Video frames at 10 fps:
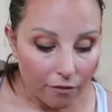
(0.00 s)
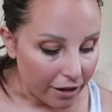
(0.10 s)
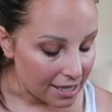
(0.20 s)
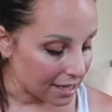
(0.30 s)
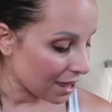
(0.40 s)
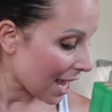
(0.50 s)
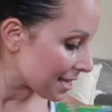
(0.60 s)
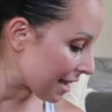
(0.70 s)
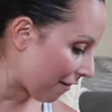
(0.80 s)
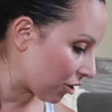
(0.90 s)
friends,
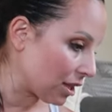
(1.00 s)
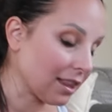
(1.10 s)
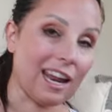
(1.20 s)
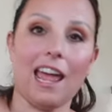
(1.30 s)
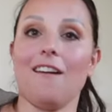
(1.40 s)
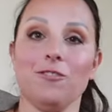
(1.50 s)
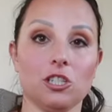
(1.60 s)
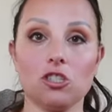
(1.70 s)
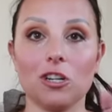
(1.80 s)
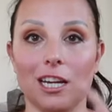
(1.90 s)
that's everything that I have, which
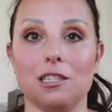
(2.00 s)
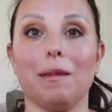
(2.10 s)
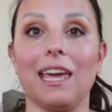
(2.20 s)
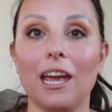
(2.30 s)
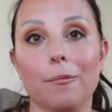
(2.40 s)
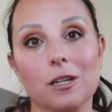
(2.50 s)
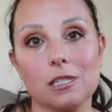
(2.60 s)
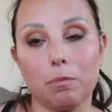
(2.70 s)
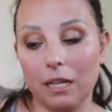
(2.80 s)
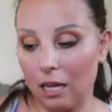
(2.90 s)
is great because my camera
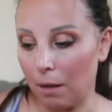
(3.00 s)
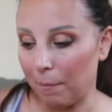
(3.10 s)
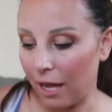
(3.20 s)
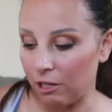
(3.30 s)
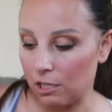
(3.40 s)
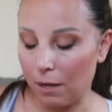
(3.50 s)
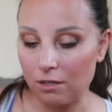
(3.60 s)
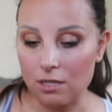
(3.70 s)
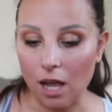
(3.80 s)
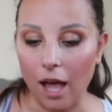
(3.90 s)
is blinking, my battery's
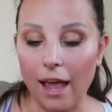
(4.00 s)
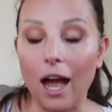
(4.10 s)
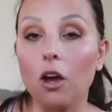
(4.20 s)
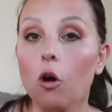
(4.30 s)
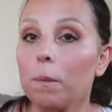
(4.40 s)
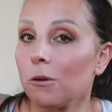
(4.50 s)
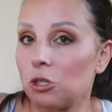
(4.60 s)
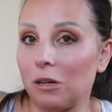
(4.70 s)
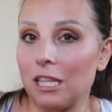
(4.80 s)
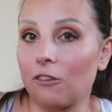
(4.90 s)
about to die. I hope you
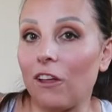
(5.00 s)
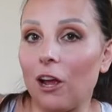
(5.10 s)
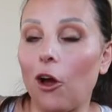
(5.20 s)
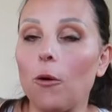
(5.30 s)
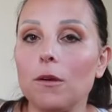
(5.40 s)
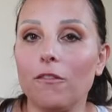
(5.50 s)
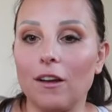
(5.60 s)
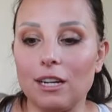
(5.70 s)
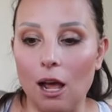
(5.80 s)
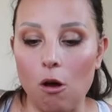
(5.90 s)
enjoyed this video. I hope you
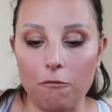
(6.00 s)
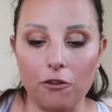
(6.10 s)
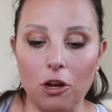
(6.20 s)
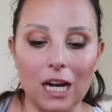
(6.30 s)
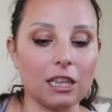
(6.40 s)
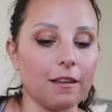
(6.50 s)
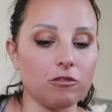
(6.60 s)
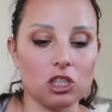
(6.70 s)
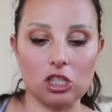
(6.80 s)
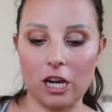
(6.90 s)
found it helpful. I
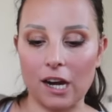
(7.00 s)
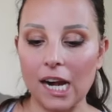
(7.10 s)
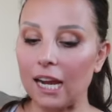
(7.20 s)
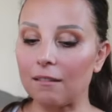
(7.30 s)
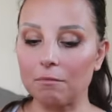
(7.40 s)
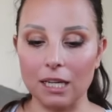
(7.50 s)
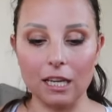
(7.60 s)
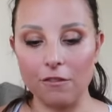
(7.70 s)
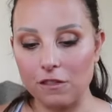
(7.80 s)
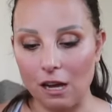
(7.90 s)
love just sharing my
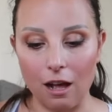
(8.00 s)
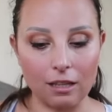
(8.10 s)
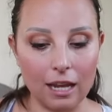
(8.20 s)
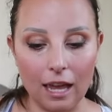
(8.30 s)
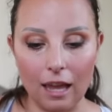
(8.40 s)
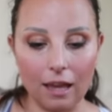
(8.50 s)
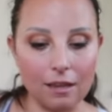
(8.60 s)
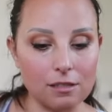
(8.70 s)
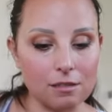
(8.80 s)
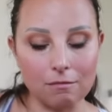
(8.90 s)
gift
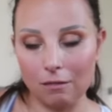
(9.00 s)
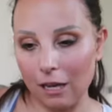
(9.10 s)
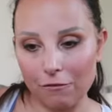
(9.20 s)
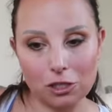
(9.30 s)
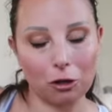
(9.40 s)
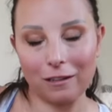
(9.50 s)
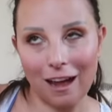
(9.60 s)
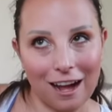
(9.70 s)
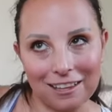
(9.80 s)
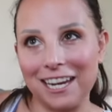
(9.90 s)
holidays, gifts during the
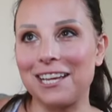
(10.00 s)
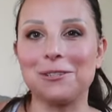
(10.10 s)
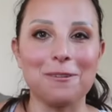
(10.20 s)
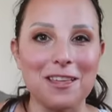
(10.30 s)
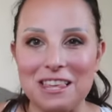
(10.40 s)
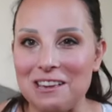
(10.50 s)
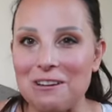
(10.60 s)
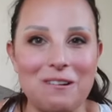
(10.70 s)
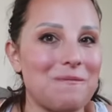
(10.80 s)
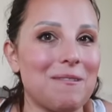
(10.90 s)
holidays with
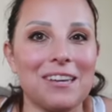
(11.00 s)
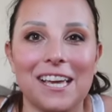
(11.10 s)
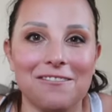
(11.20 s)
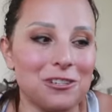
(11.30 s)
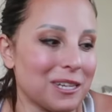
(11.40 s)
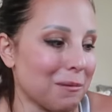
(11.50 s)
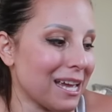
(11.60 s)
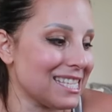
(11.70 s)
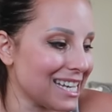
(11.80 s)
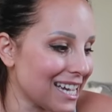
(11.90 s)
you, maybe give you some
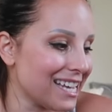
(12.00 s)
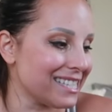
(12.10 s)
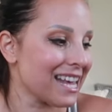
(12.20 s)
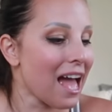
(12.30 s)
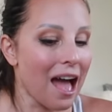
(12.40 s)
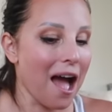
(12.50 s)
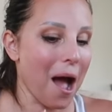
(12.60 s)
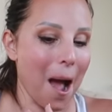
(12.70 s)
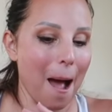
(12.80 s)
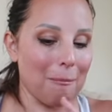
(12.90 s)
ideas.
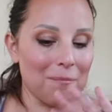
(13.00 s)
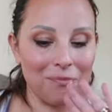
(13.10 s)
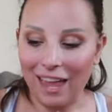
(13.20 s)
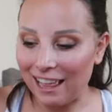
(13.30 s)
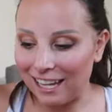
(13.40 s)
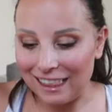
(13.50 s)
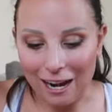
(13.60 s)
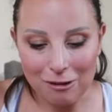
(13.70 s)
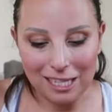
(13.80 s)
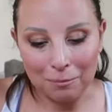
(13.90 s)
Um, I like that
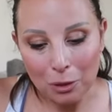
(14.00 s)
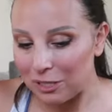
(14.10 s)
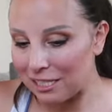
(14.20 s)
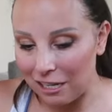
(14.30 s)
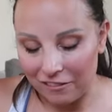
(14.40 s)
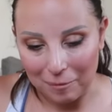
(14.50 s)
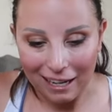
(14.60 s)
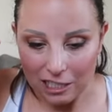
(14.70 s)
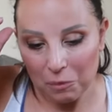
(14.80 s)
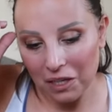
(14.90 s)
it was like mostly stuff for my
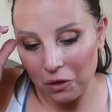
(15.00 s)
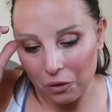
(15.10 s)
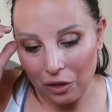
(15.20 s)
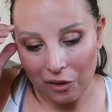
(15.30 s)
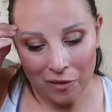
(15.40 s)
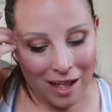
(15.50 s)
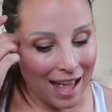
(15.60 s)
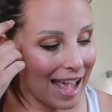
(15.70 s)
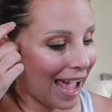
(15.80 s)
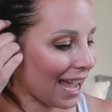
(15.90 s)
husband, who knew?
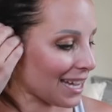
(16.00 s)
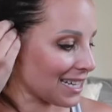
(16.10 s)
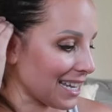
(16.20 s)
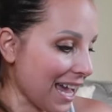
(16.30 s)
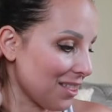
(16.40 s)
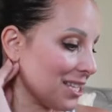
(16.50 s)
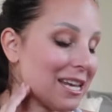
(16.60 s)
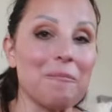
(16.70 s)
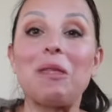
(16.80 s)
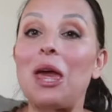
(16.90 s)
And uh, yeah, that's
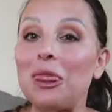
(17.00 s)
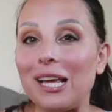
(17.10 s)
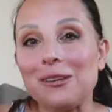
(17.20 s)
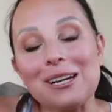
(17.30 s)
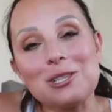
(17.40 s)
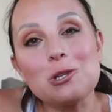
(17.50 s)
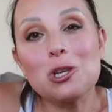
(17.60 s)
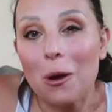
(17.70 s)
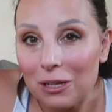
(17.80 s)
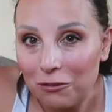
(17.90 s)
it. Thank you guys
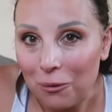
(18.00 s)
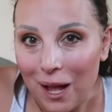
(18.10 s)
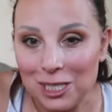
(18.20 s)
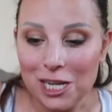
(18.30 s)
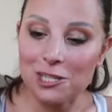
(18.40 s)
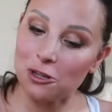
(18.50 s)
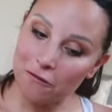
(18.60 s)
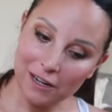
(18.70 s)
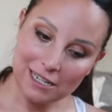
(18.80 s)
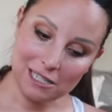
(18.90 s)
so much for watching.
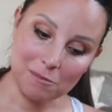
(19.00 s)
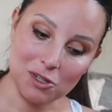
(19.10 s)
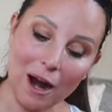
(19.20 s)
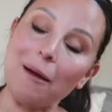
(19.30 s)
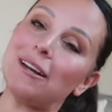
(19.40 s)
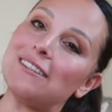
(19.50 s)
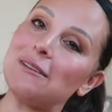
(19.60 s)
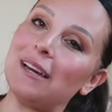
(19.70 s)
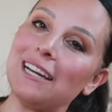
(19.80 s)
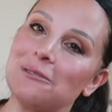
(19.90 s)
Don't forget to subscribe and I'll see
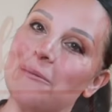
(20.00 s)
you in my next